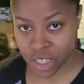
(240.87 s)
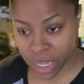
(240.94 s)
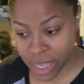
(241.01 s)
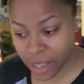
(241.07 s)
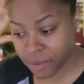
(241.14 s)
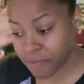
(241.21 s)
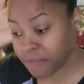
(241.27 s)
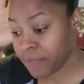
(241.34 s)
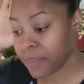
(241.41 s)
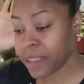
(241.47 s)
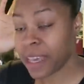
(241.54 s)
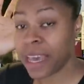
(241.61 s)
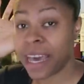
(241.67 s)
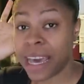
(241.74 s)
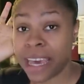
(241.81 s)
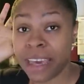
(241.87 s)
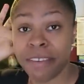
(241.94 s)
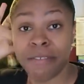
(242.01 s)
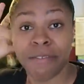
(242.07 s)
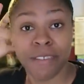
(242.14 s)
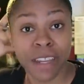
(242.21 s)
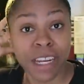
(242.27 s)
Yeah,
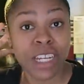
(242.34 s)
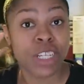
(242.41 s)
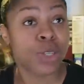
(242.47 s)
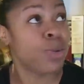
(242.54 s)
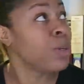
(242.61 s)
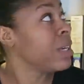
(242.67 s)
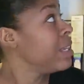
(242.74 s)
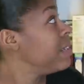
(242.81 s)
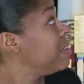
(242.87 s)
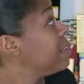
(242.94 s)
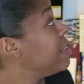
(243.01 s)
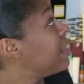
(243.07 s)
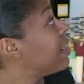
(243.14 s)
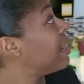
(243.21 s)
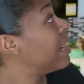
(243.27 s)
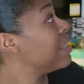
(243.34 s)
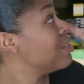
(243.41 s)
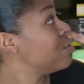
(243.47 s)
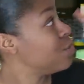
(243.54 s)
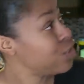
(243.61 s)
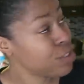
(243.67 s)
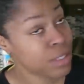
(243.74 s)
I finished cooking dinner at
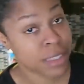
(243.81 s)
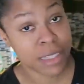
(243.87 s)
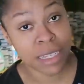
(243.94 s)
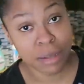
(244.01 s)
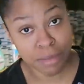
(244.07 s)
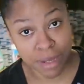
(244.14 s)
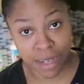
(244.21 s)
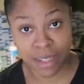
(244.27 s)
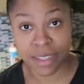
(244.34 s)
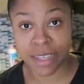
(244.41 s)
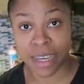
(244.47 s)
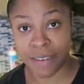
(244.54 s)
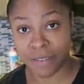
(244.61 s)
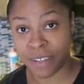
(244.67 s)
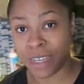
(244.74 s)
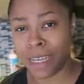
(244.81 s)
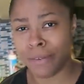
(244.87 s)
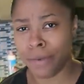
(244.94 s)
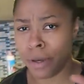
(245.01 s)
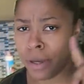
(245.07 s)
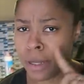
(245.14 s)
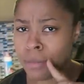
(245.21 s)
just 10 minutes after
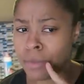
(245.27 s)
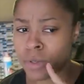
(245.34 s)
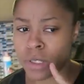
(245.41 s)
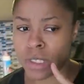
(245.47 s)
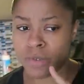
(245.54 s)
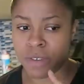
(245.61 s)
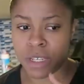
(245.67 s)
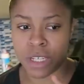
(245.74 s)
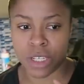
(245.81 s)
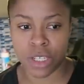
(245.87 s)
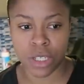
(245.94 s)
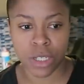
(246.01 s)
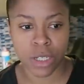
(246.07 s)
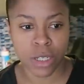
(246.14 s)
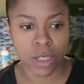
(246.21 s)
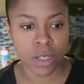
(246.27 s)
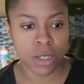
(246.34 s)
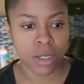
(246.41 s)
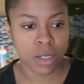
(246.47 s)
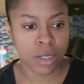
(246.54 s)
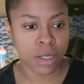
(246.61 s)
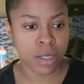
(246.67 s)
11. Can I have some yogurt,
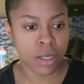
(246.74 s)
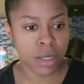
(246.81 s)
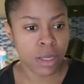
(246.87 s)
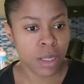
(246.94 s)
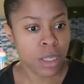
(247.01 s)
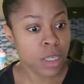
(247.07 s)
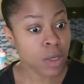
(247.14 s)
Mama?